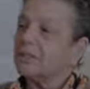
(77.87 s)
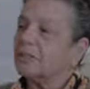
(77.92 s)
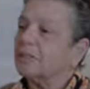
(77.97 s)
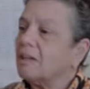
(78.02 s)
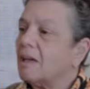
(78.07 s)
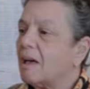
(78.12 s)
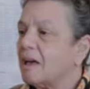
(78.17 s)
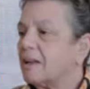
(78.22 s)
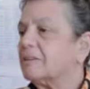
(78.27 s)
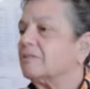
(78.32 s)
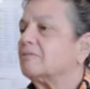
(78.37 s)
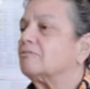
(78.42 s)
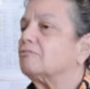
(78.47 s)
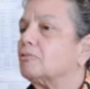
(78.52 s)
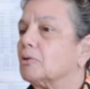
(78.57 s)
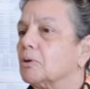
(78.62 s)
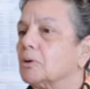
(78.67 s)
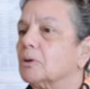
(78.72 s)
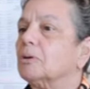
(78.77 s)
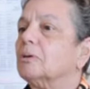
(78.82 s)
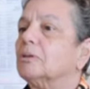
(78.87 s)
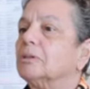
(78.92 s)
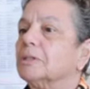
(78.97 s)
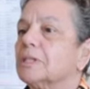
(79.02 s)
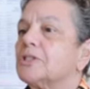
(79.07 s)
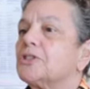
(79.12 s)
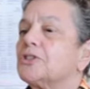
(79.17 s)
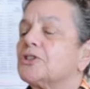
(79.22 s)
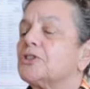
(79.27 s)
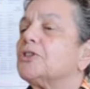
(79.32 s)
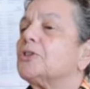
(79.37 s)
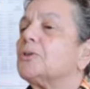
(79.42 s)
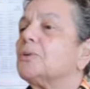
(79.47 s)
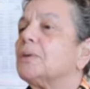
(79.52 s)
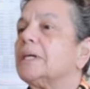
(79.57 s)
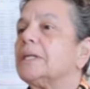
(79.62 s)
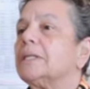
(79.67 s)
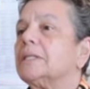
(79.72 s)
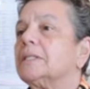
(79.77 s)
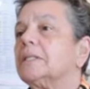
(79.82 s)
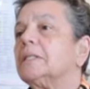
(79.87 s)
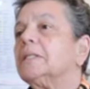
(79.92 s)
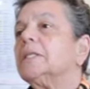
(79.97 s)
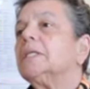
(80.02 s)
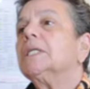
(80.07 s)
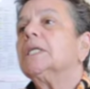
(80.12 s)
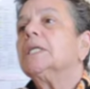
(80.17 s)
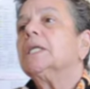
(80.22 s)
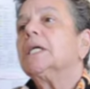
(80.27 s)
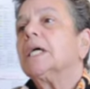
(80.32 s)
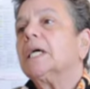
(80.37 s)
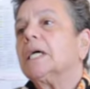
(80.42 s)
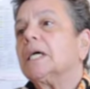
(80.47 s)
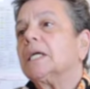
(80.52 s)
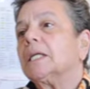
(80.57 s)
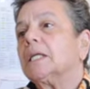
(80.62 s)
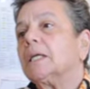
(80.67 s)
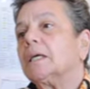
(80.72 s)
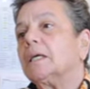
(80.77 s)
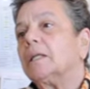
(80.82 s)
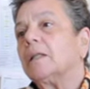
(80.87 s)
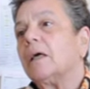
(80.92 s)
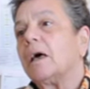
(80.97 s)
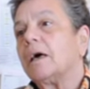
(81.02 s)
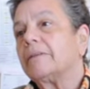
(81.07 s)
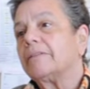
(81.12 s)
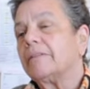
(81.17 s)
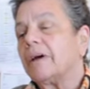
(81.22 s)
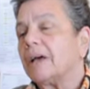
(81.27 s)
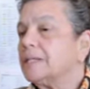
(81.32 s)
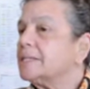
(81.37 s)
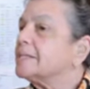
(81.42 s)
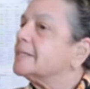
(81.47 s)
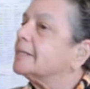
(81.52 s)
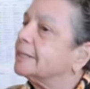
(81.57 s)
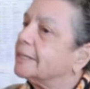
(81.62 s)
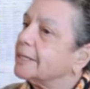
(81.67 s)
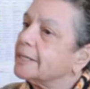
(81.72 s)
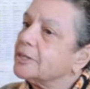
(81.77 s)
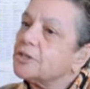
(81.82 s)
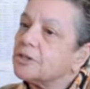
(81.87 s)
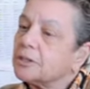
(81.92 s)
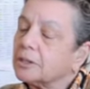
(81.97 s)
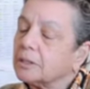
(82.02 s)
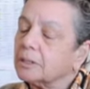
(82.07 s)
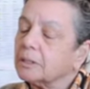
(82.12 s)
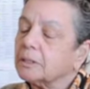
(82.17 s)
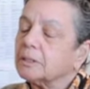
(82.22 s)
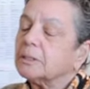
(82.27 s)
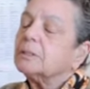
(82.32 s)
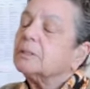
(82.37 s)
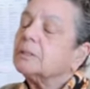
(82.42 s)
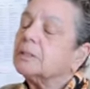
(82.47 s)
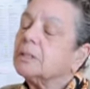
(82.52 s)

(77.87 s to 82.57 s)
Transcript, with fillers: a lot of ruralness to it and a lot of isolation.